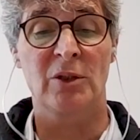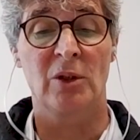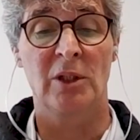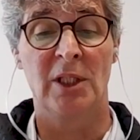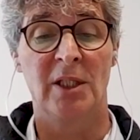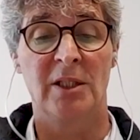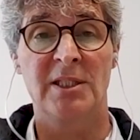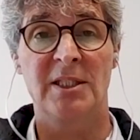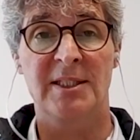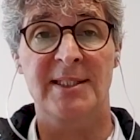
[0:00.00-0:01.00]
so
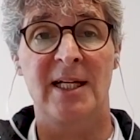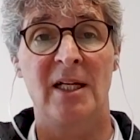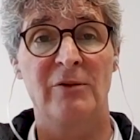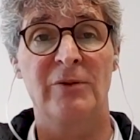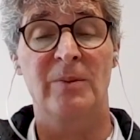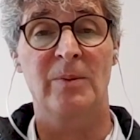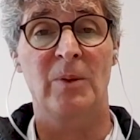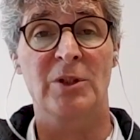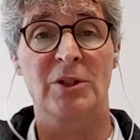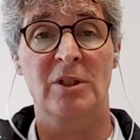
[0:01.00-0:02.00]
this itself
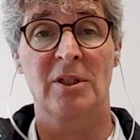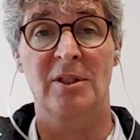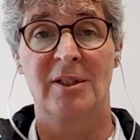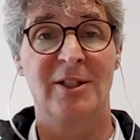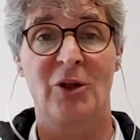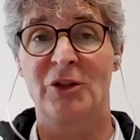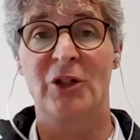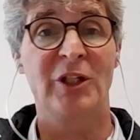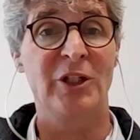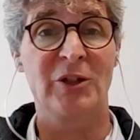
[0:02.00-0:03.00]
was a
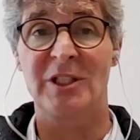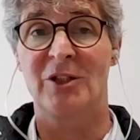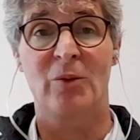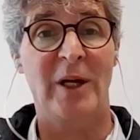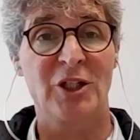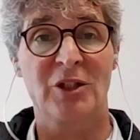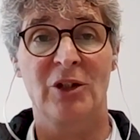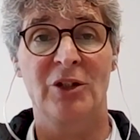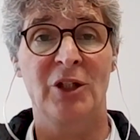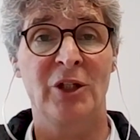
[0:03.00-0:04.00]
continuous innovation,
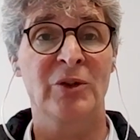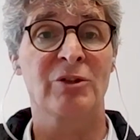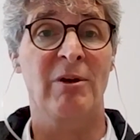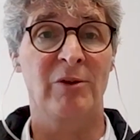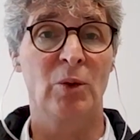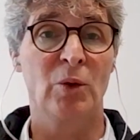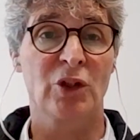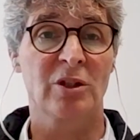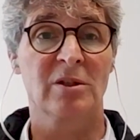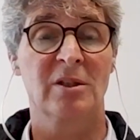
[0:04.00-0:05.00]
continuous
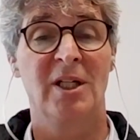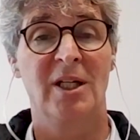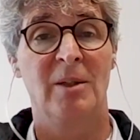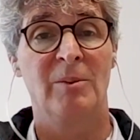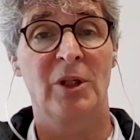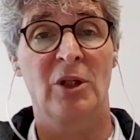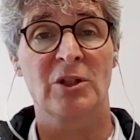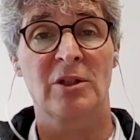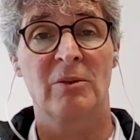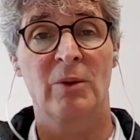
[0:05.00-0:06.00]
revolution,
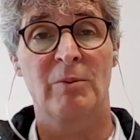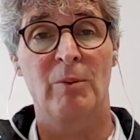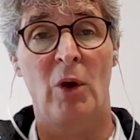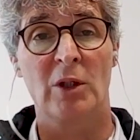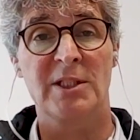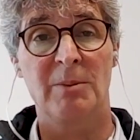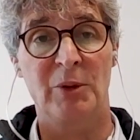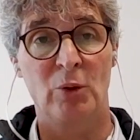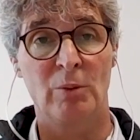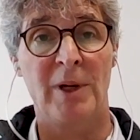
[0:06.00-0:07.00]
because with more
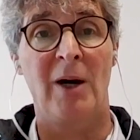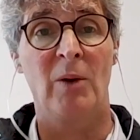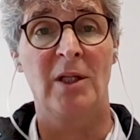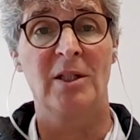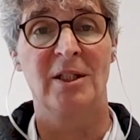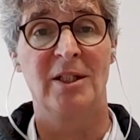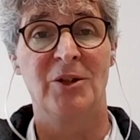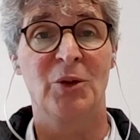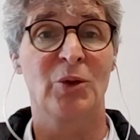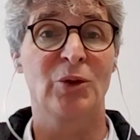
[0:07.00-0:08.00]
CPU power,
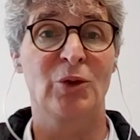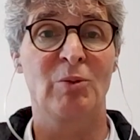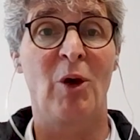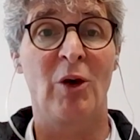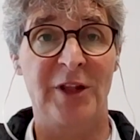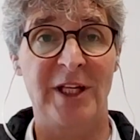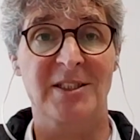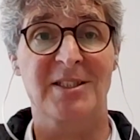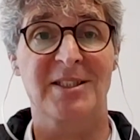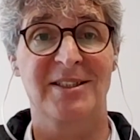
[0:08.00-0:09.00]
you could do more
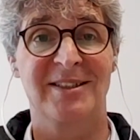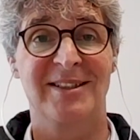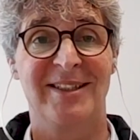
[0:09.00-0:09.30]
things.